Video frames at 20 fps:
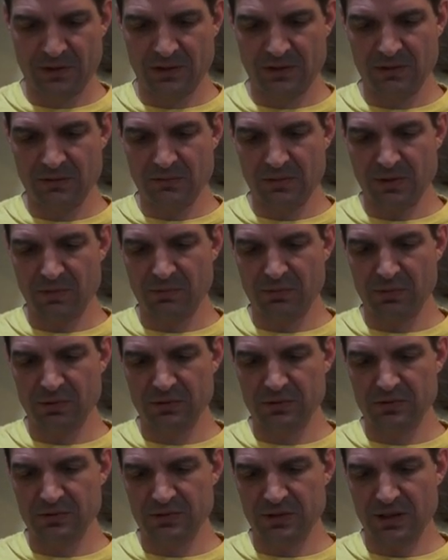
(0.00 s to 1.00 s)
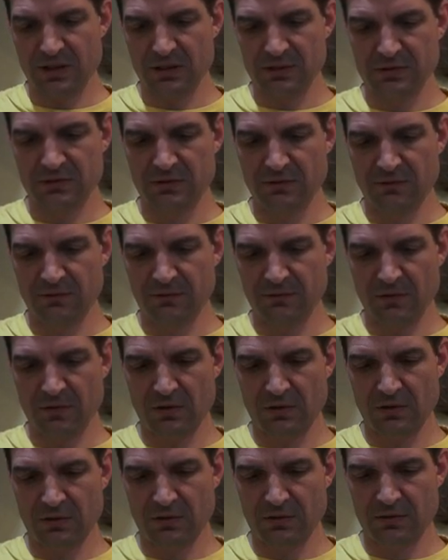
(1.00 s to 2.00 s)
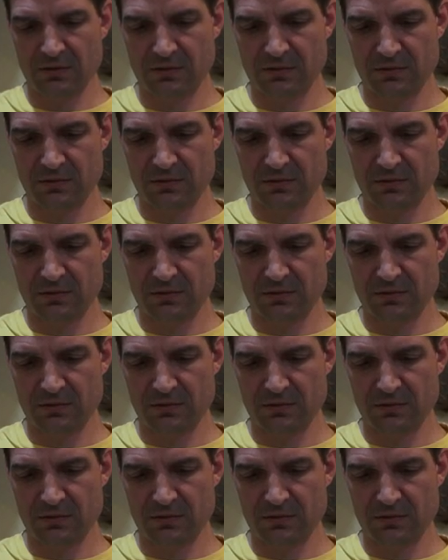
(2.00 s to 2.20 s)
My plunger's out too far.